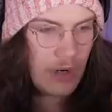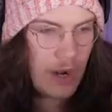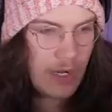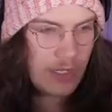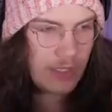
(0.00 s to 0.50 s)

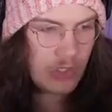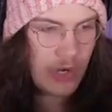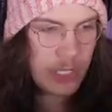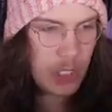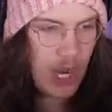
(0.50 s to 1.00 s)
Alrighty, let's
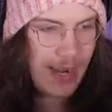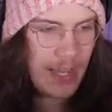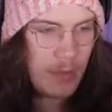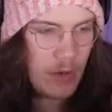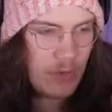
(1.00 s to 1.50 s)
try
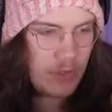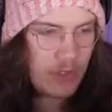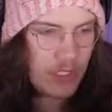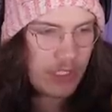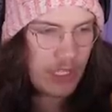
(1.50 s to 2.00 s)
shiny
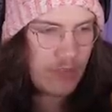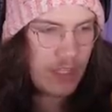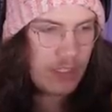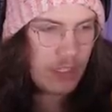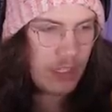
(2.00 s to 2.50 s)
boots to see if
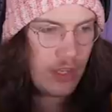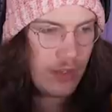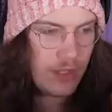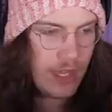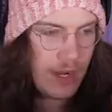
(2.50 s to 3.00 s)
these
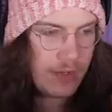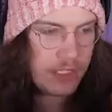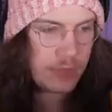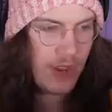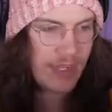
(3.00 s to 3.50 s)
count
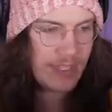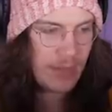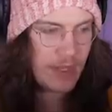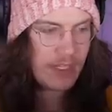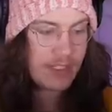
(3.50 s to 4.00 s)
as spiked
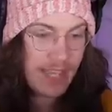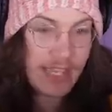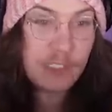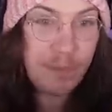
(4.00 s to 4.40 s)
enemies. They're